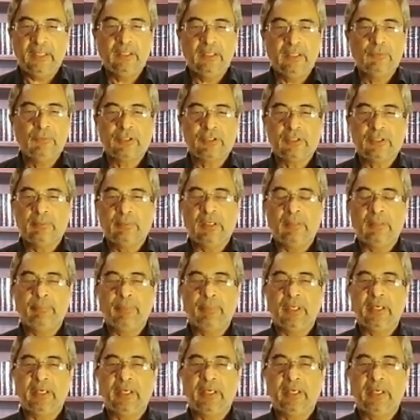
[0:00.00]
in the Muslim
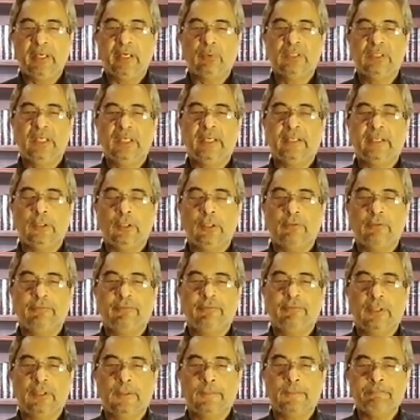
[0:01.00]
empire was that
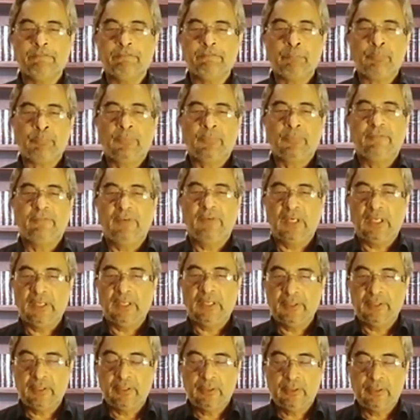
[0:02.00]
of the
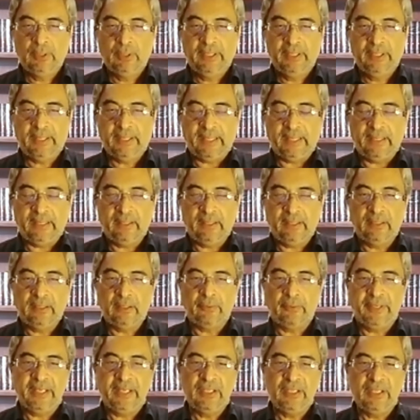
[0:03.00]
father ruling, and then
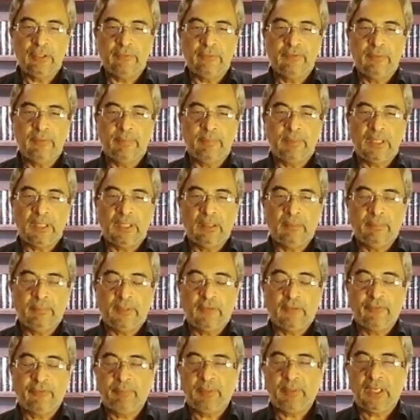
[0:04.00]
the reins of the
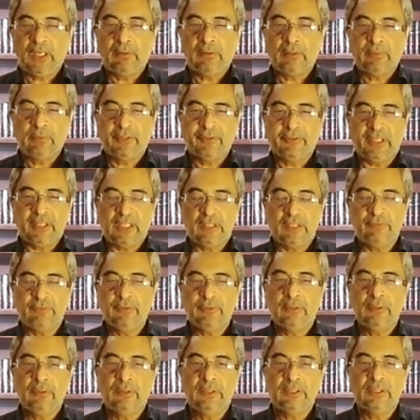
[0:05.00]
power were
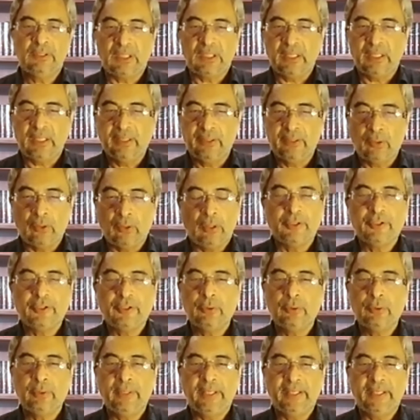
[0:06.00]
transferred to the son or
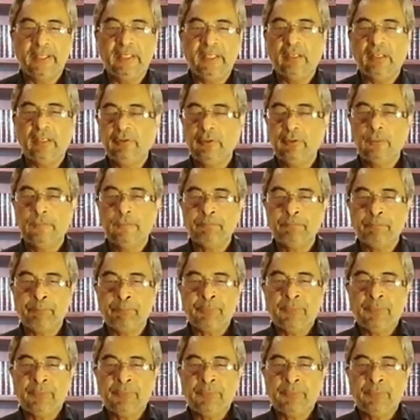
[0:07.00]
to any nephew,